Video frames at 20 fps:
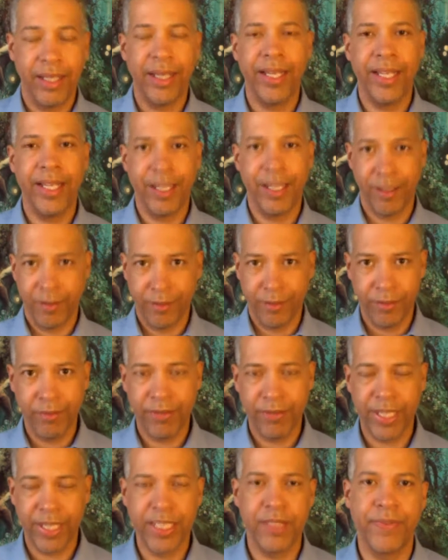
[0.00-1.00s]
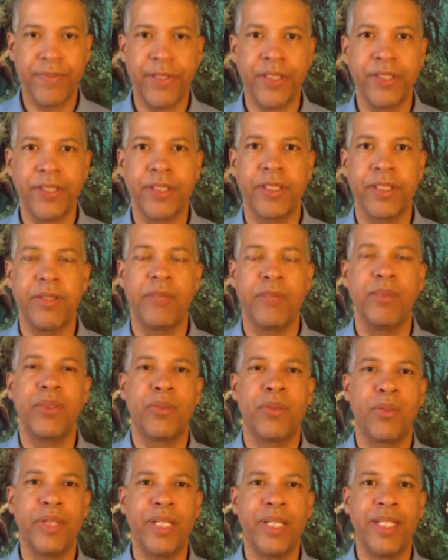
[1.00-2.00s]
and vice versa
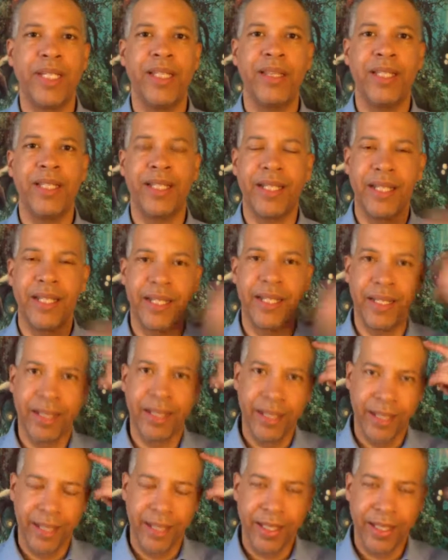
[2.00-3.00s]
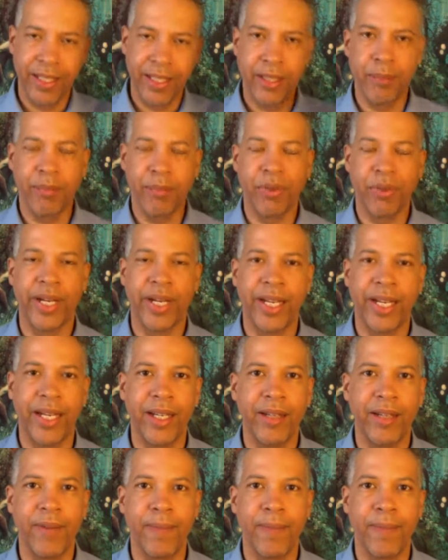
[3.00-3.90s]
between the gut and the brain,